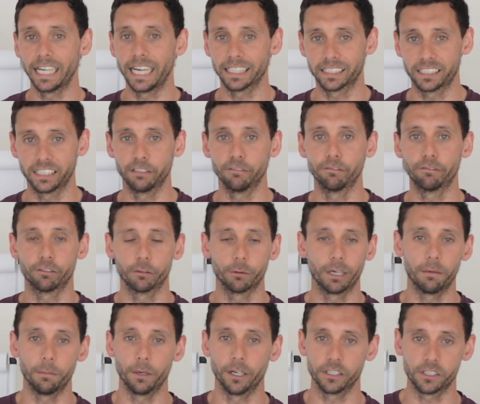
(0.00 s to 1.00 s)
active
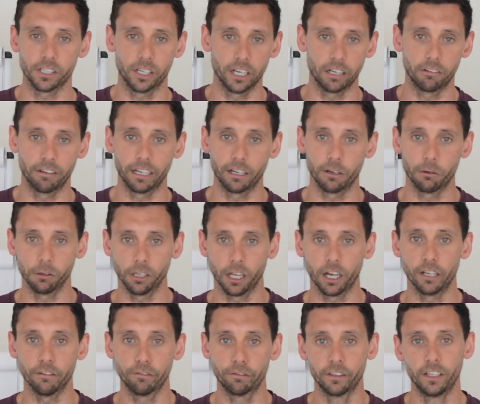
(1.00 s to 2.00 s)
throughout my entire adult
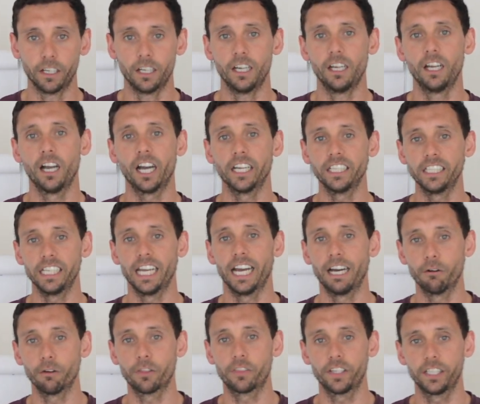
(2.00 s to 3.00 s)
life. I eat
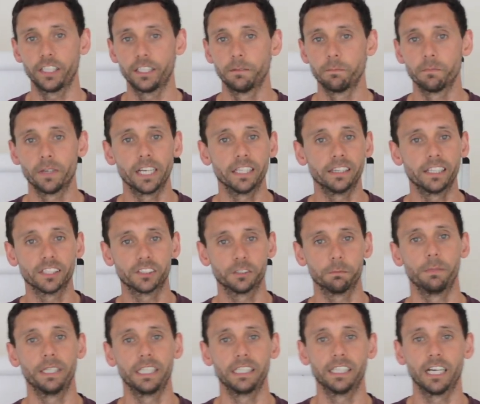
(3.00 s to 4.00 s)
healthy. It
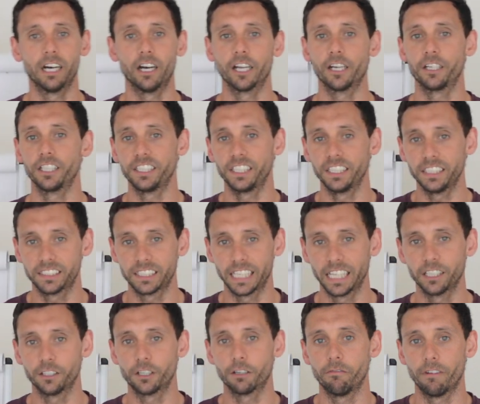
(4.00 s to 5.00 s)
doesn't mean that I only eat
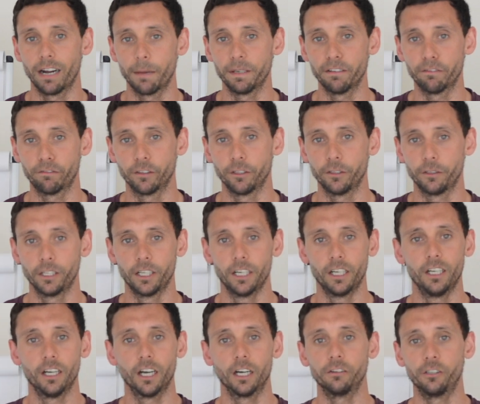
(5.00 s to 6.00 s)
salad and rabbit food.
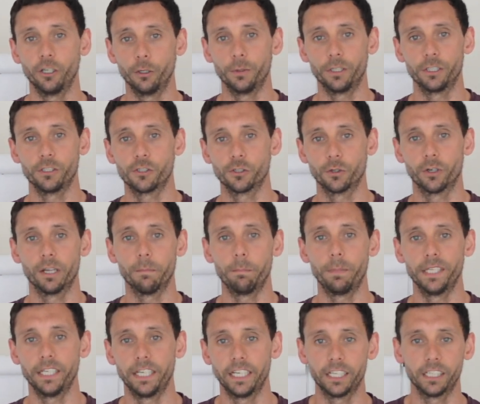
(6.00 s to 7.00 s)
I do enjoy a
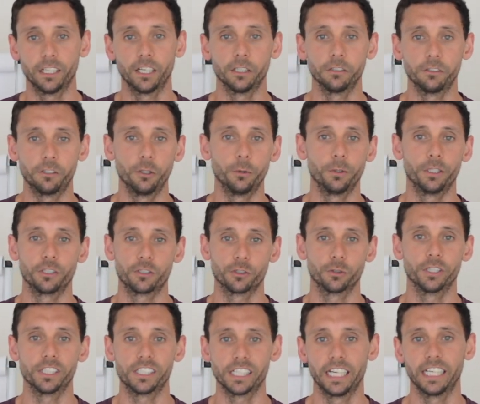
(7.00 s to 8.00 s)
beer. I do
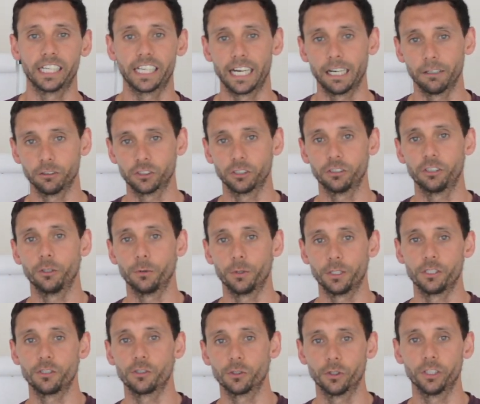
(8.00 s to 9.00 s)
enjoy takeouts. I do
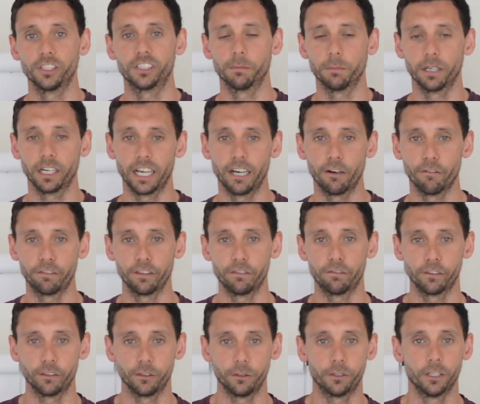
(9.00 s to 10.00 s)
enjoy some unhealthy
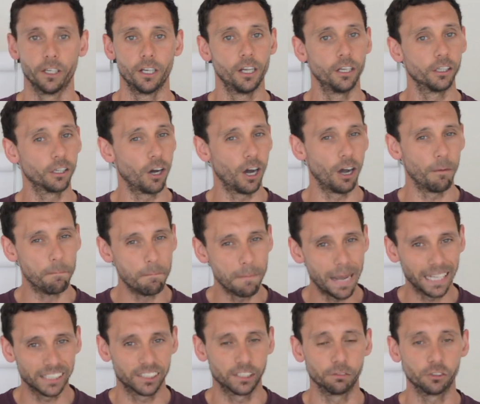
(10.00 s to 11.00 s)
food. Got a
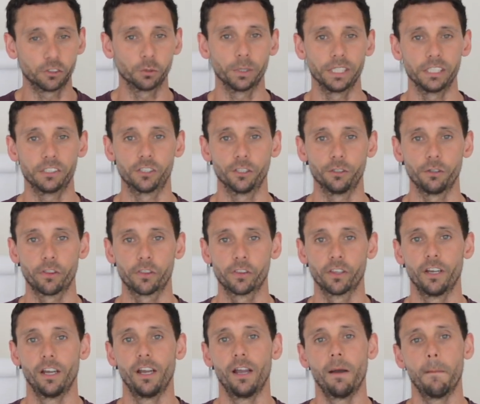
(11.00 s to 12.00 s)
massive sweet tooth.
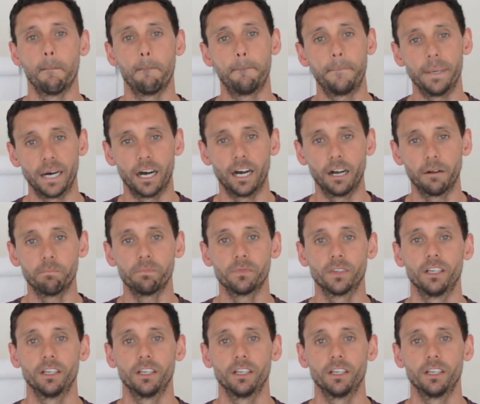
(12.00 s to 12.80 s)
But